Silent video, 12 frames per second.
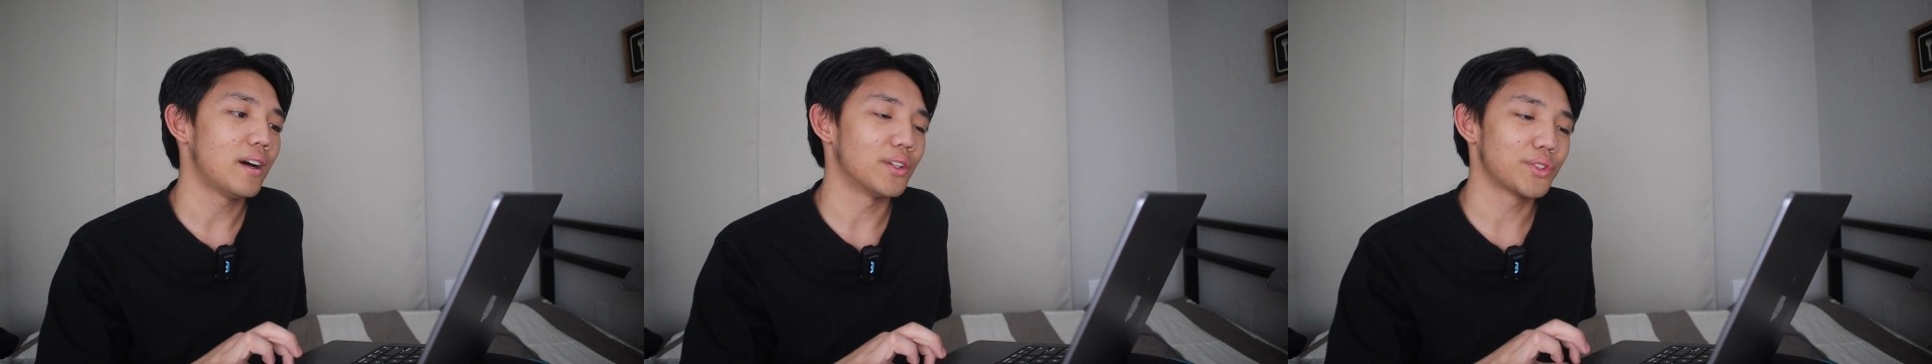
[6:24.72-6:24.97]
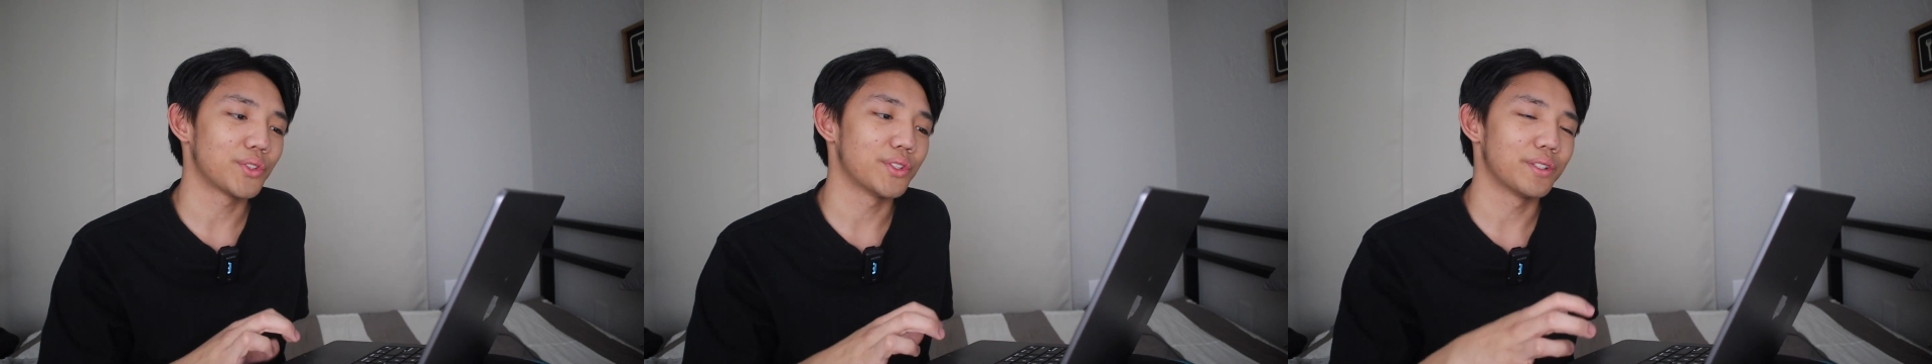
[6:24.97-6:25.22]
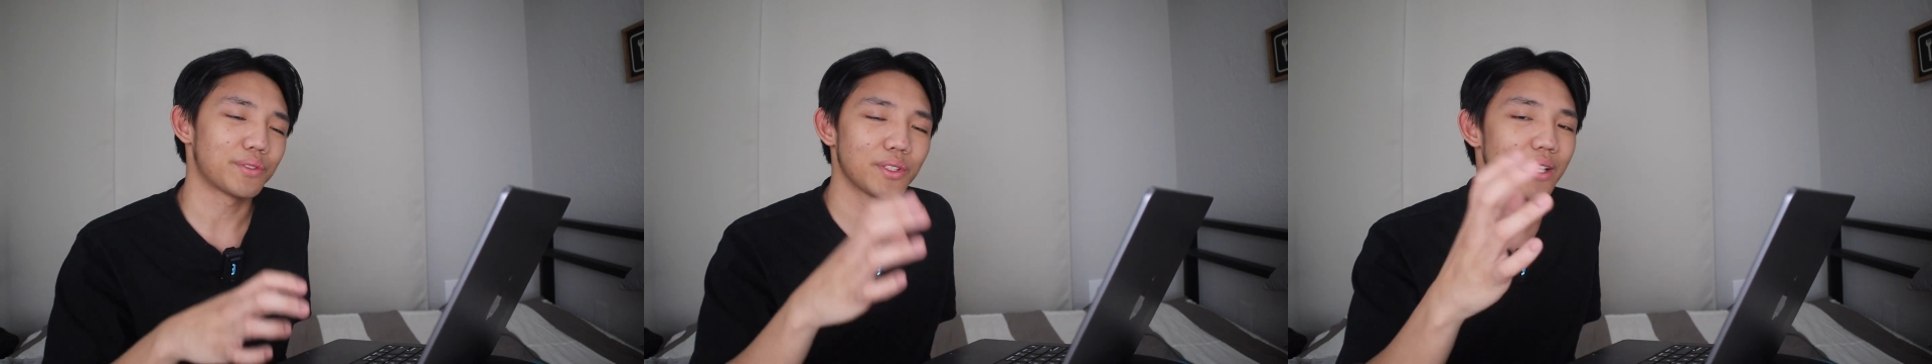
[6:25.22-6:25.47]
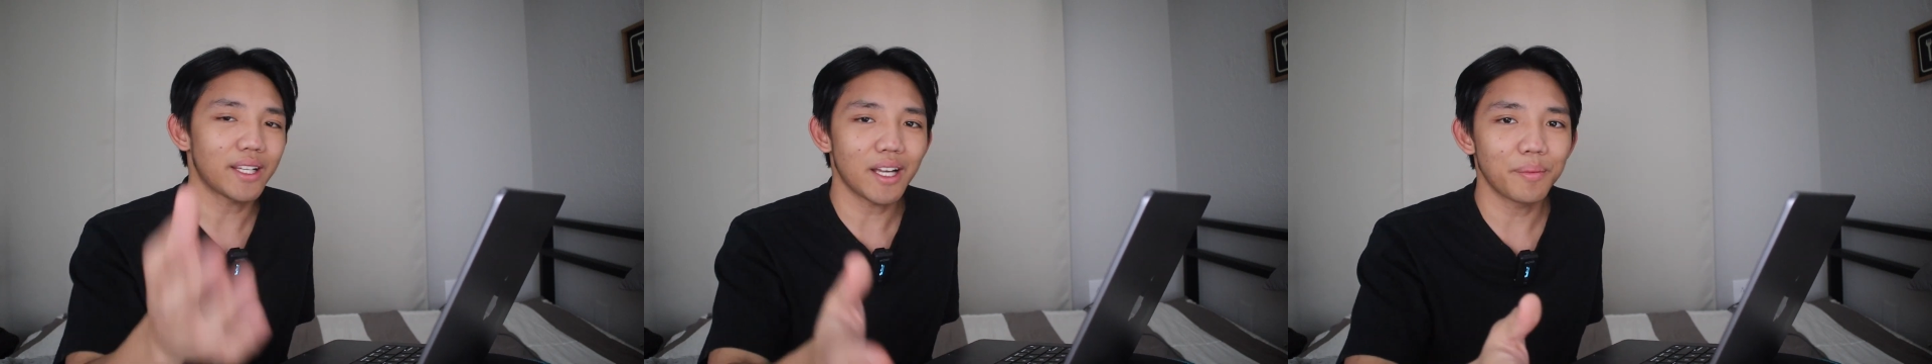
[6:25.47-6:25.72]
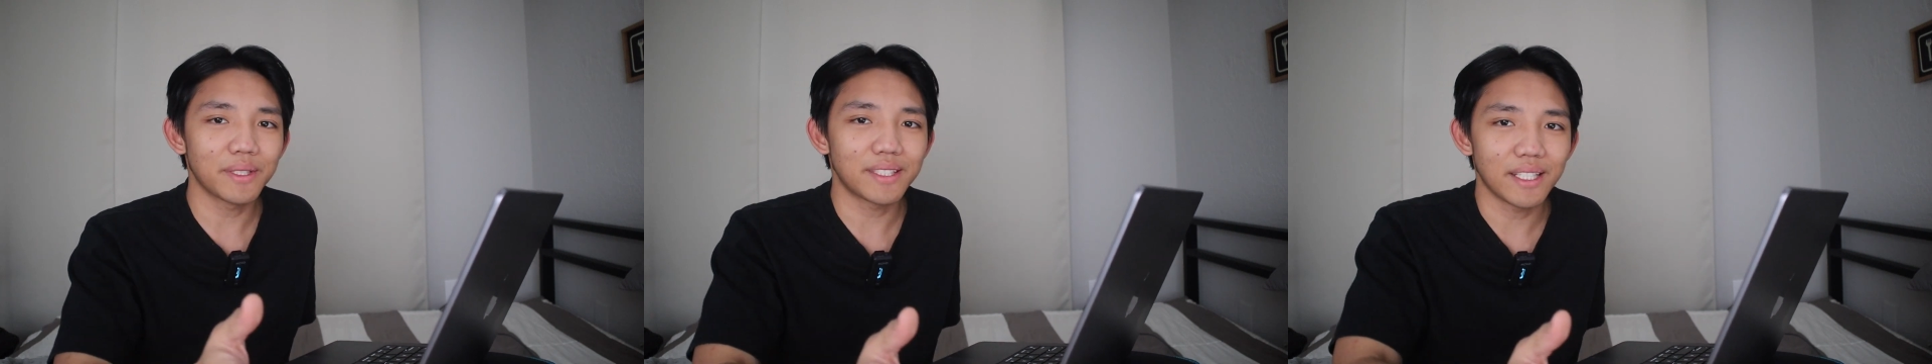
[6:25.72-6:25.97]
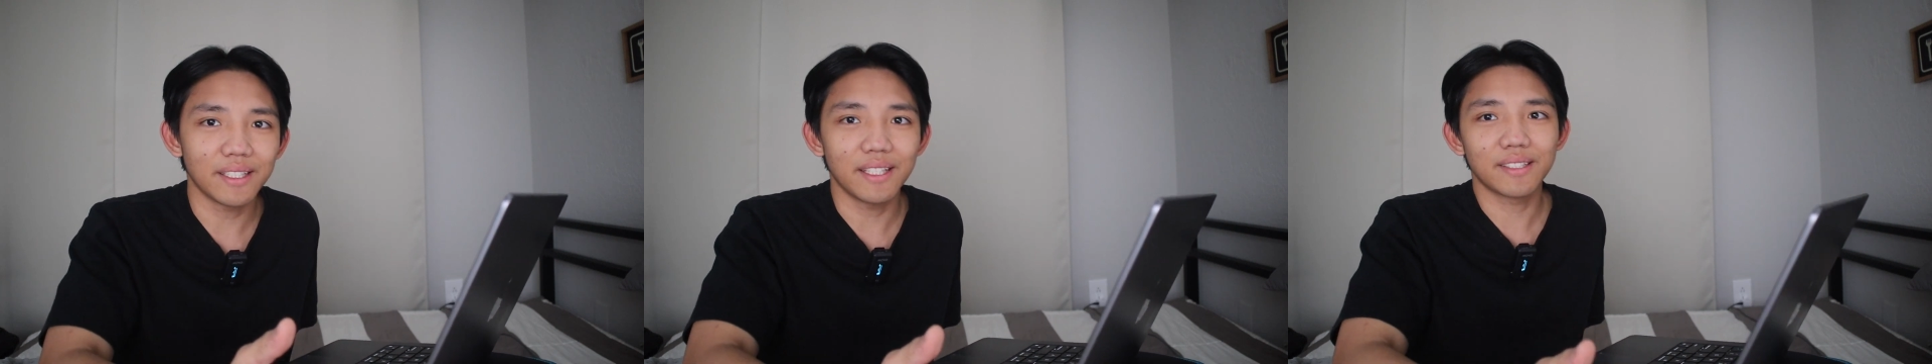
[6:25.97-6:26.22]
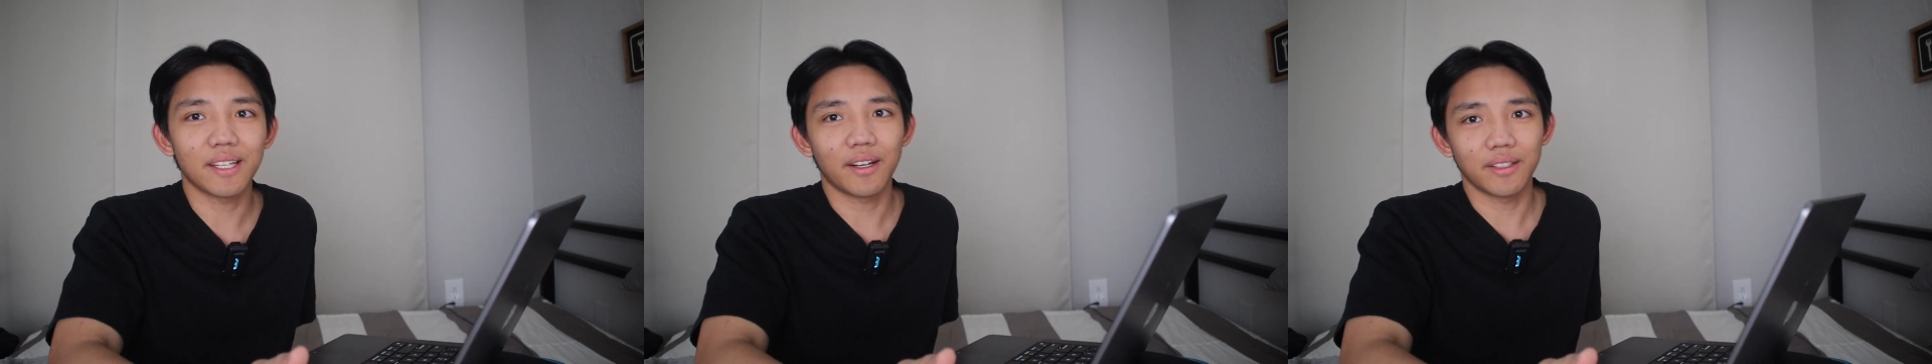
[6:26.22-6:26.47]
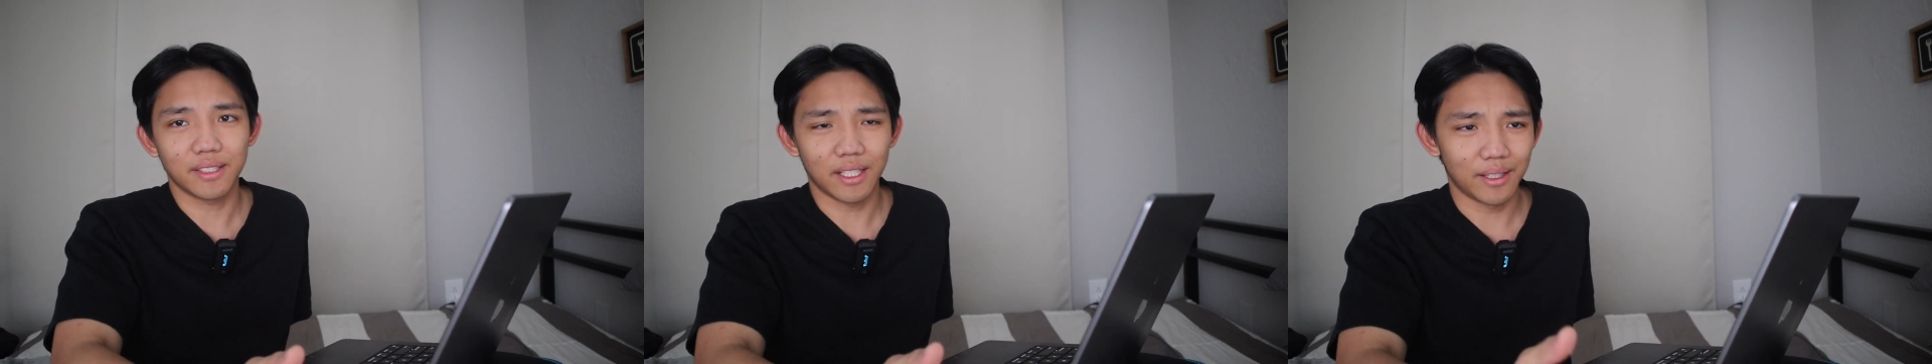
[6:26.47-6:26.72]
alternative. So like I've been saying the
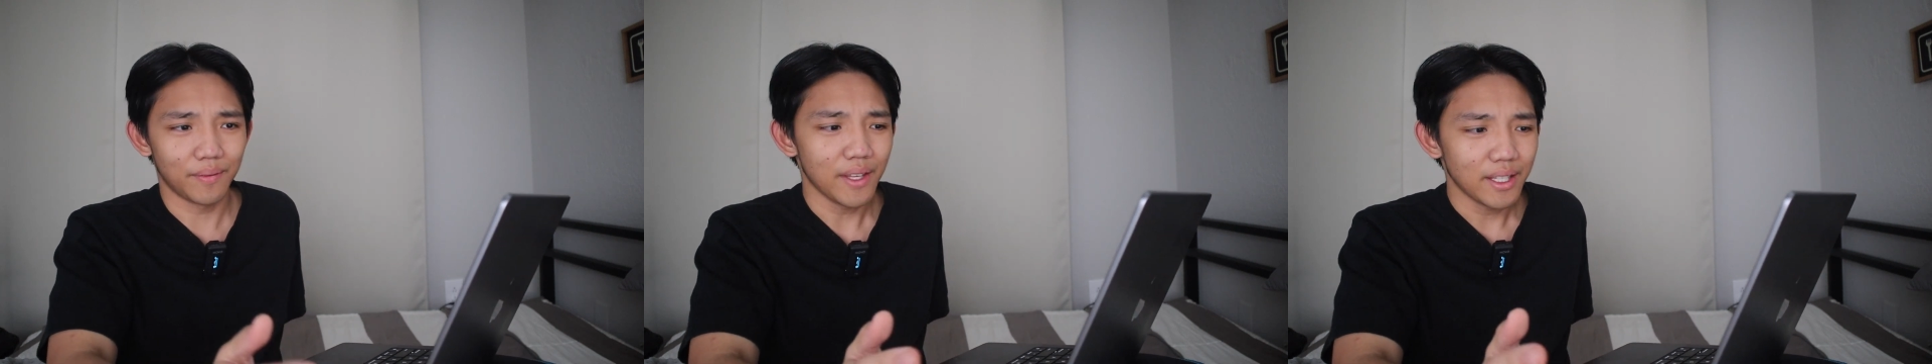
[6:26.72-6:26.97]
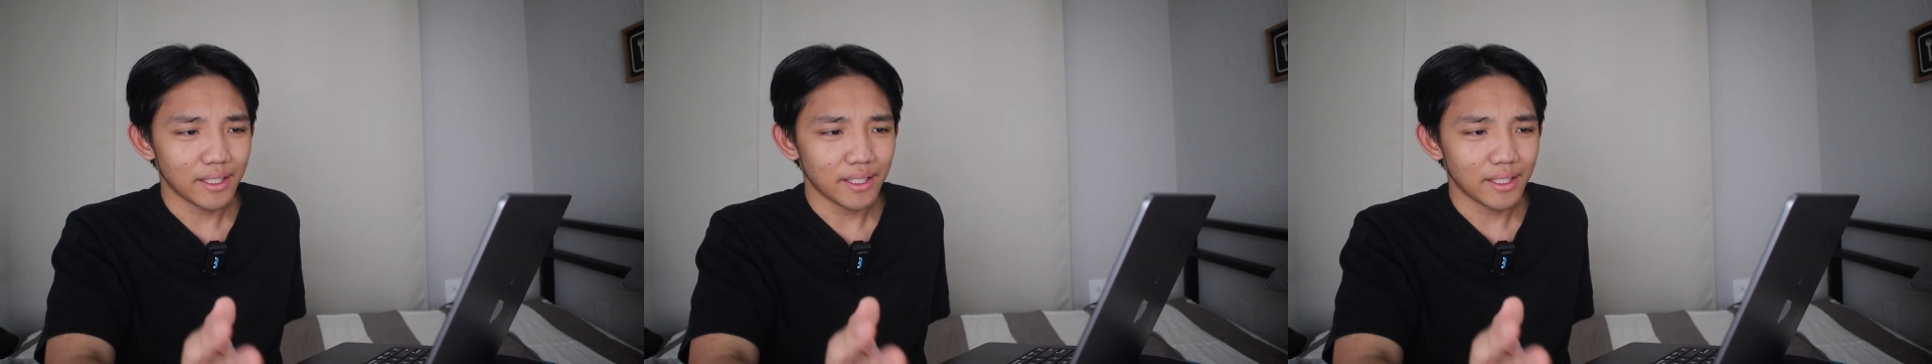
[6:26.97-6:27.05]
entire time,